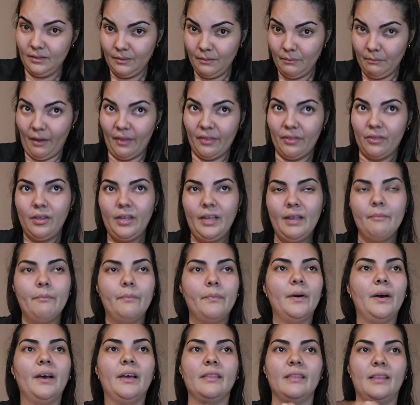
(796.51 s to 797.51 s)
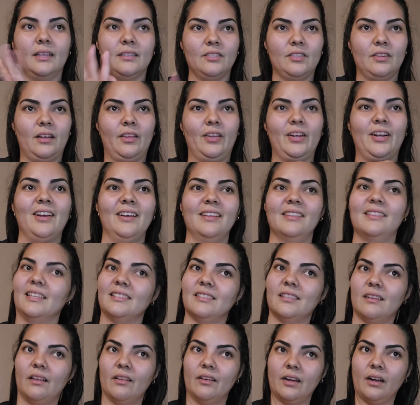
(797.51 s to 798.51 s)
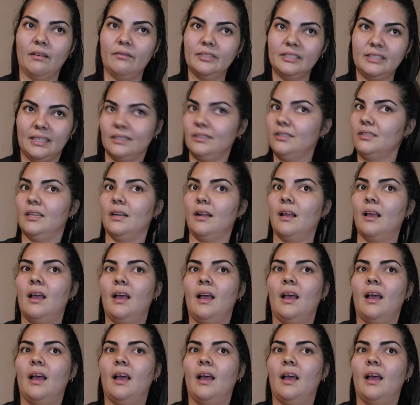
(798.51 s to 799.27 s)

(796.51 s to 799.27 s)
monthly, but that's another conversation.